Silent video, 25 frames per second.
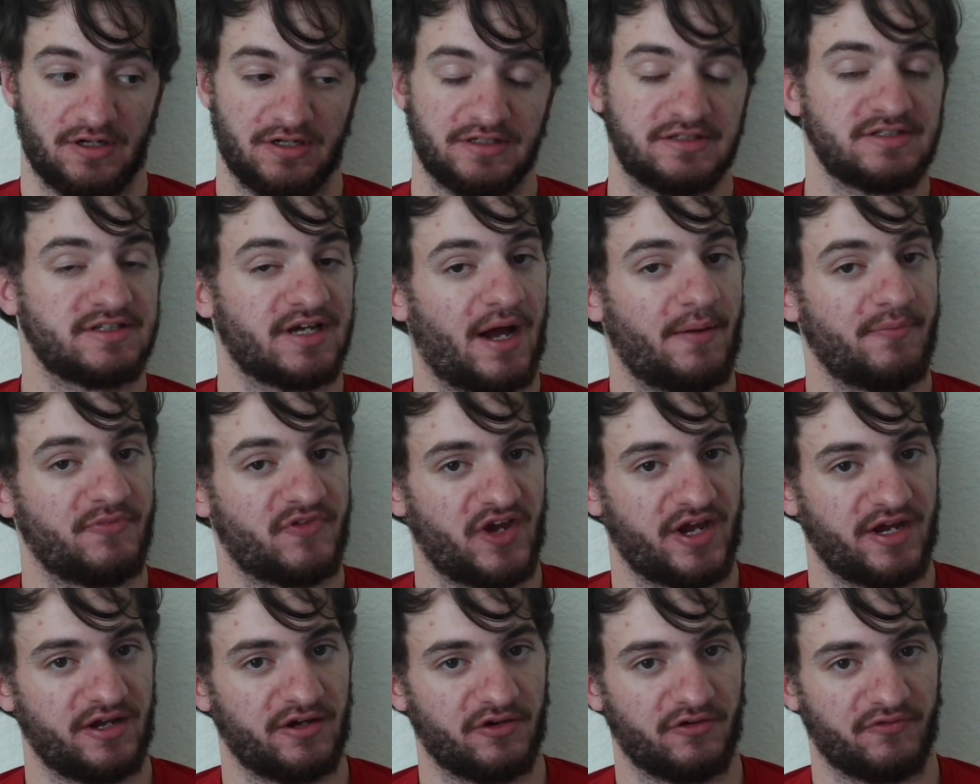Tom
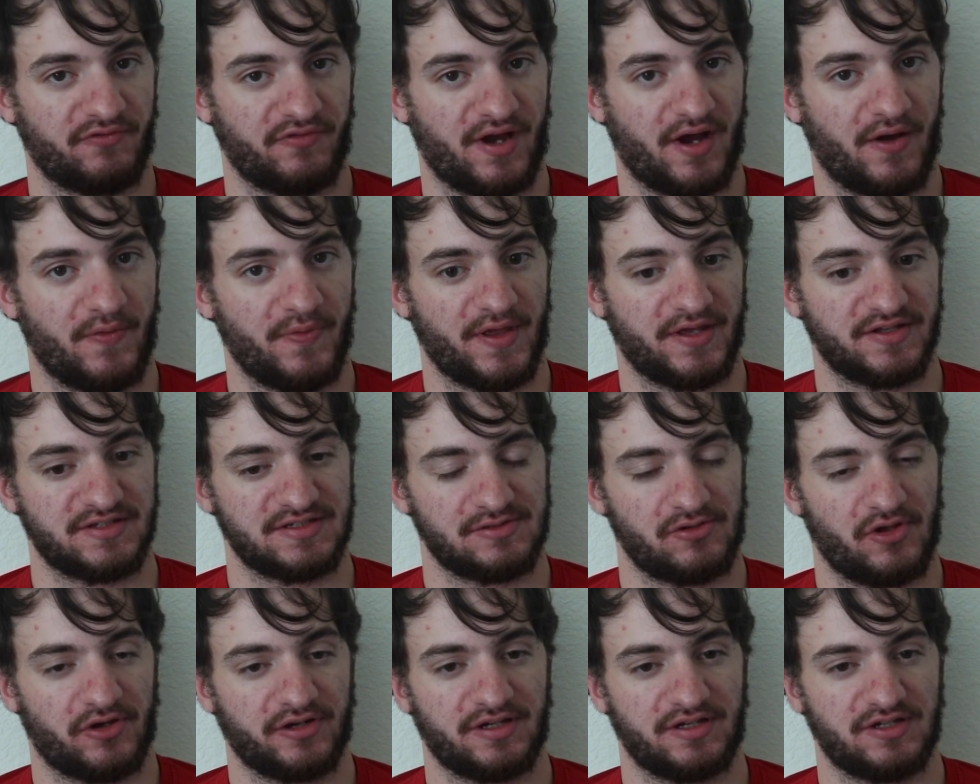Tango found that
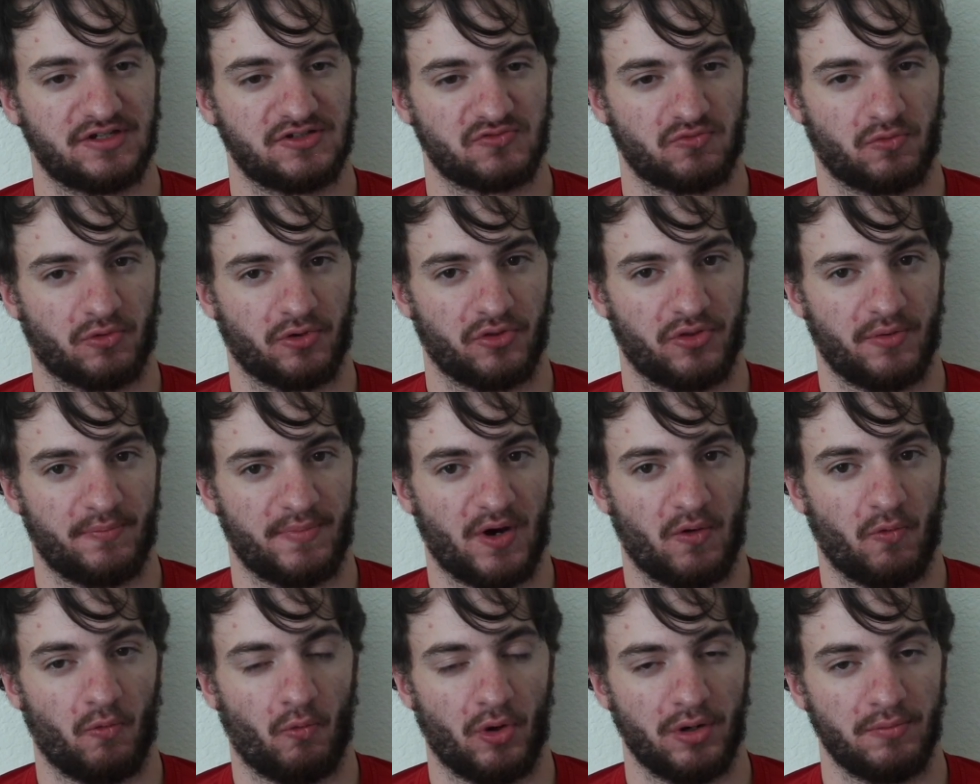slugging is worth
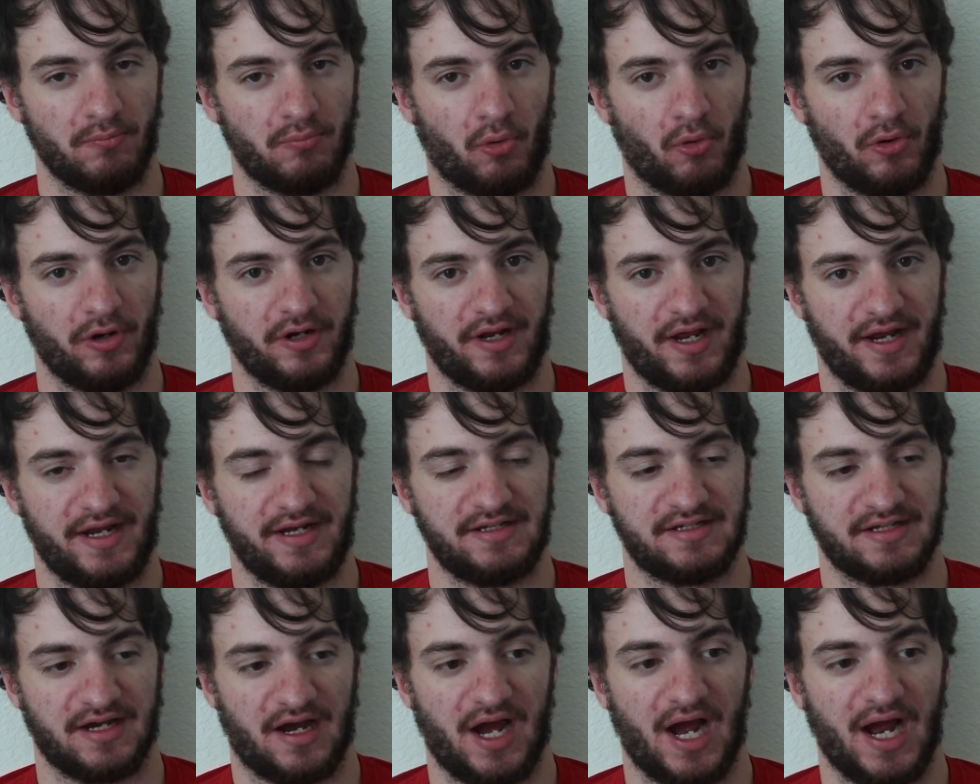about 1.8
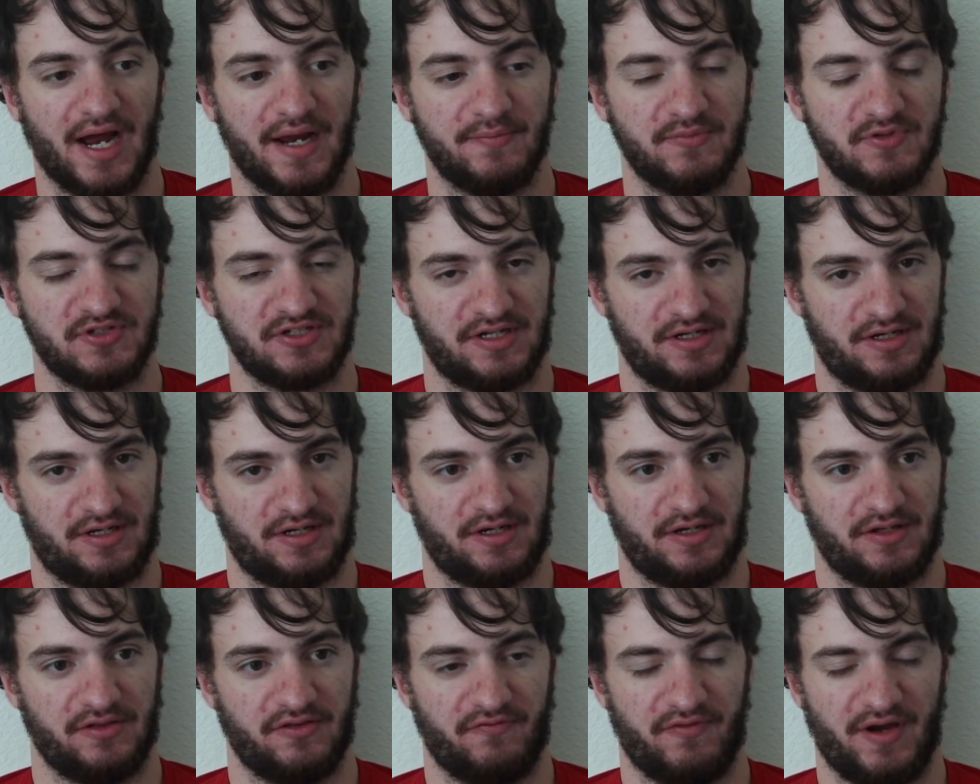times
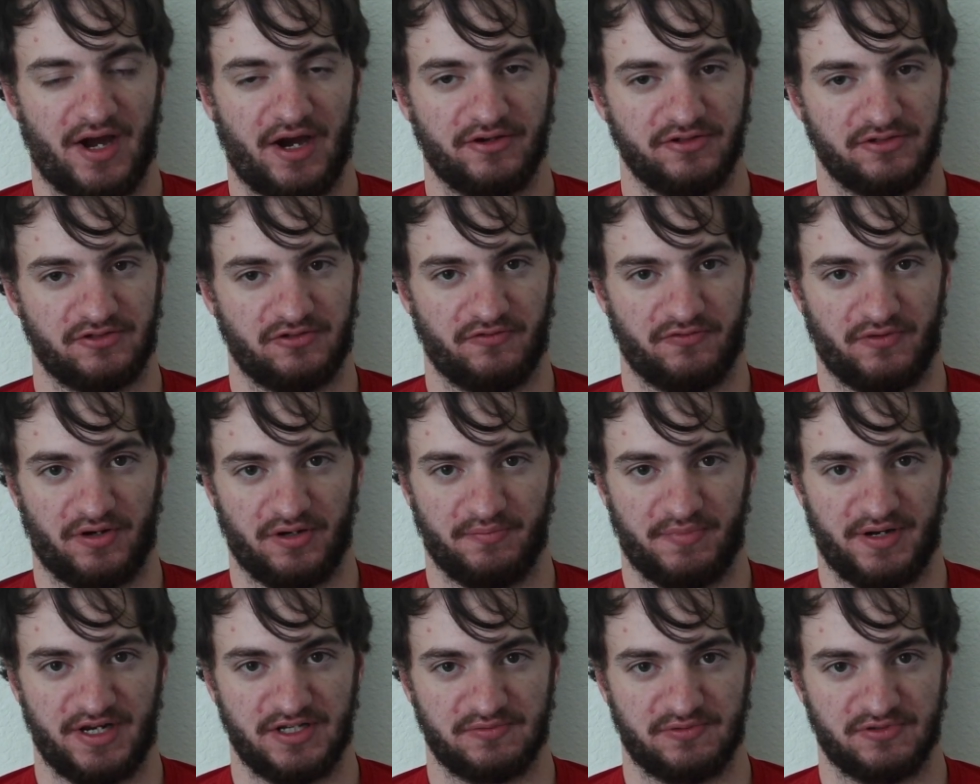the value of
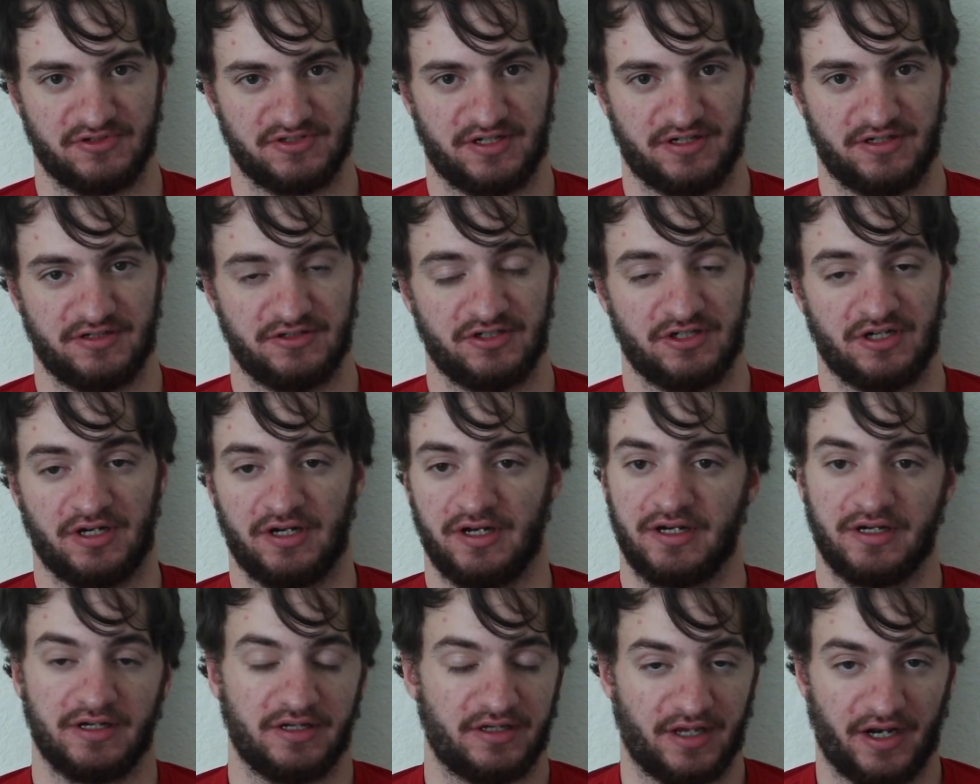on-base percentage.
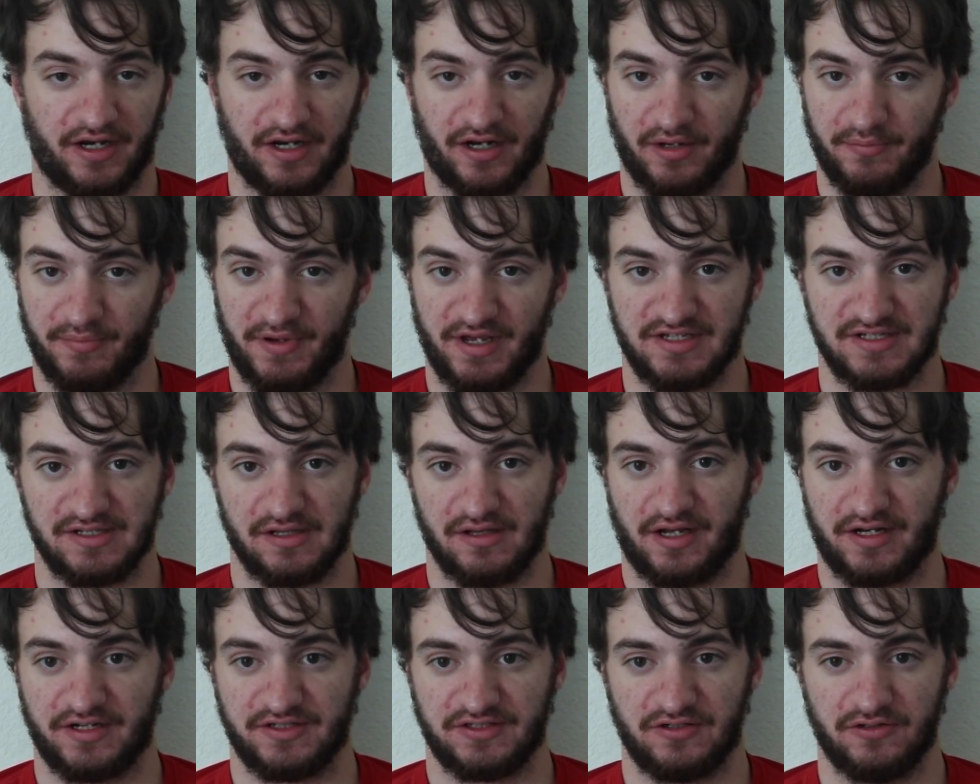Getting on base a
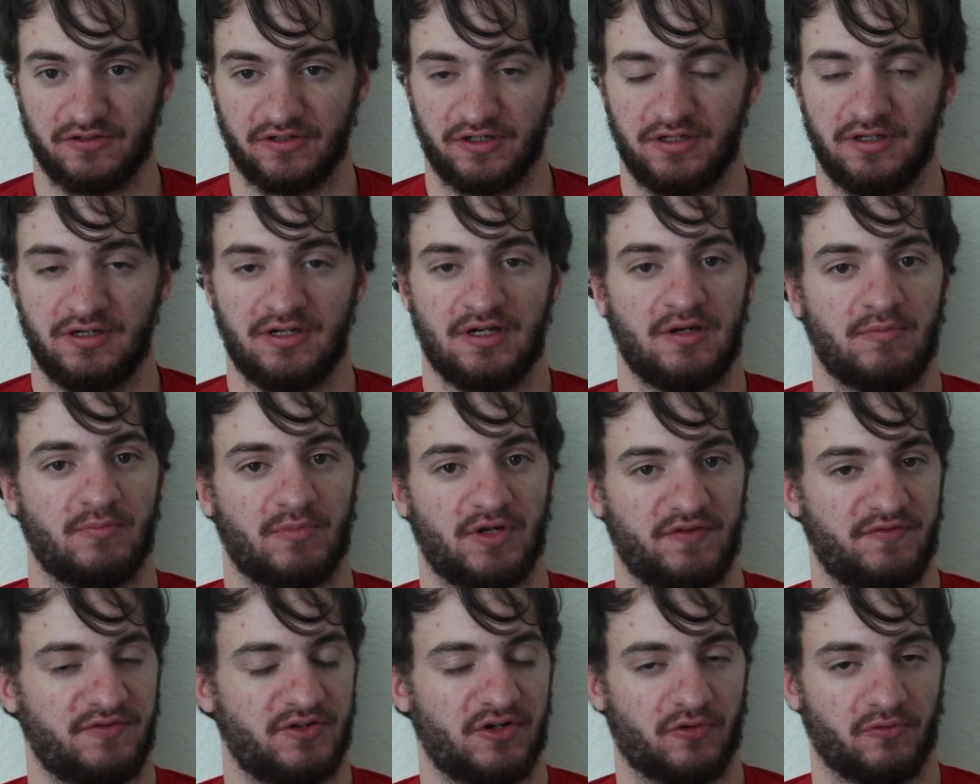lot is good, but
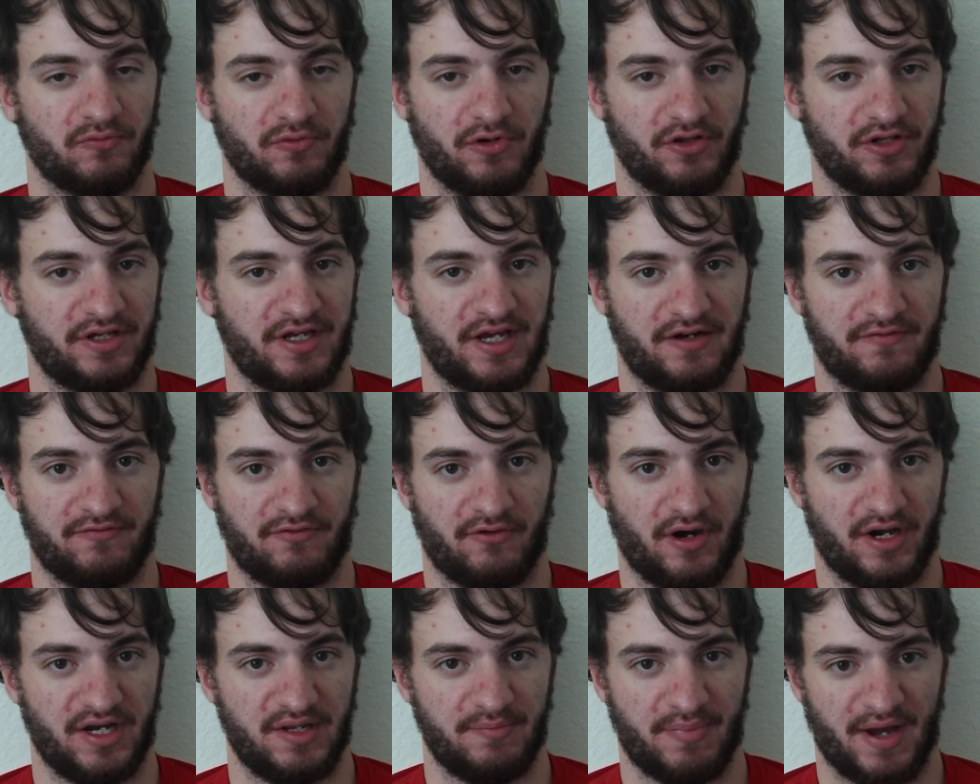if you don't really hit for
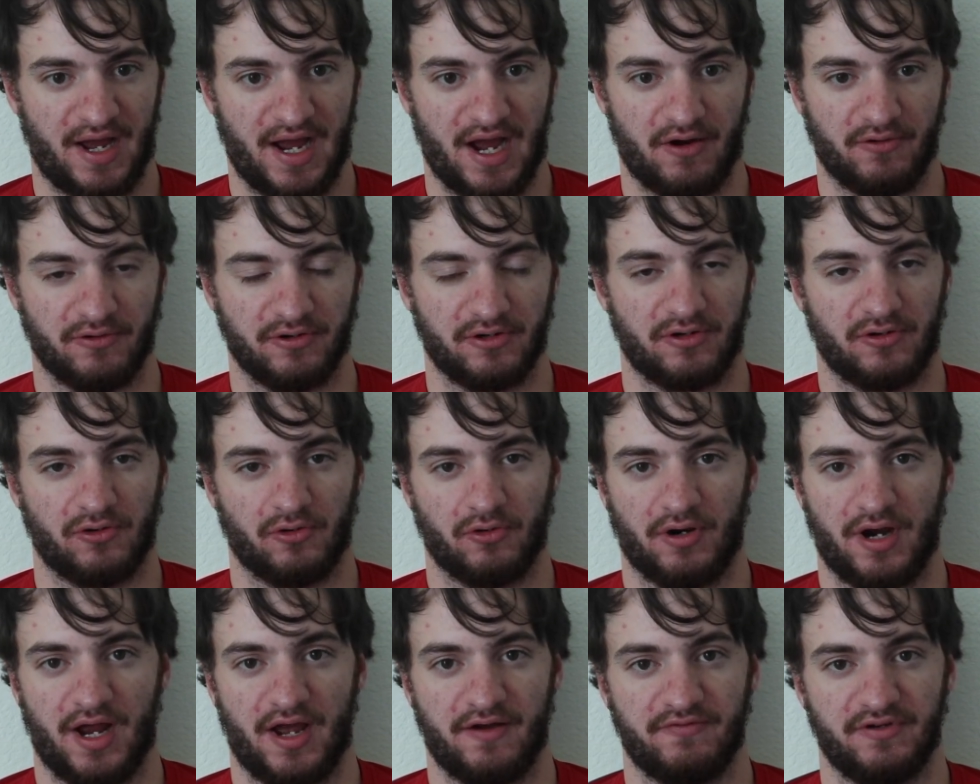any power or
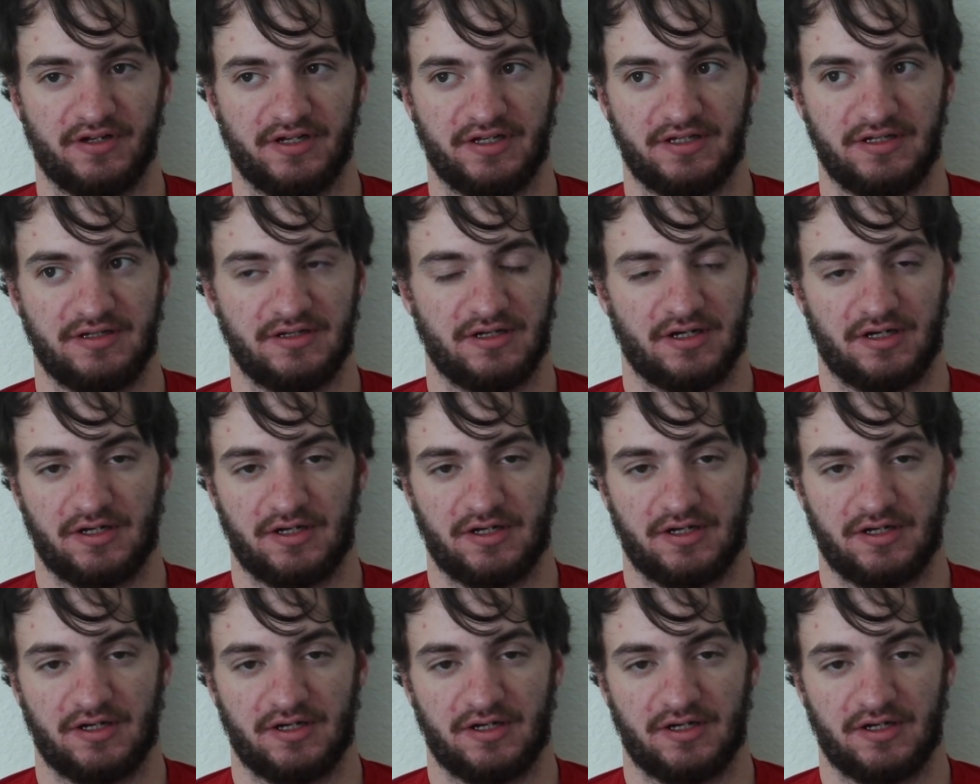have any,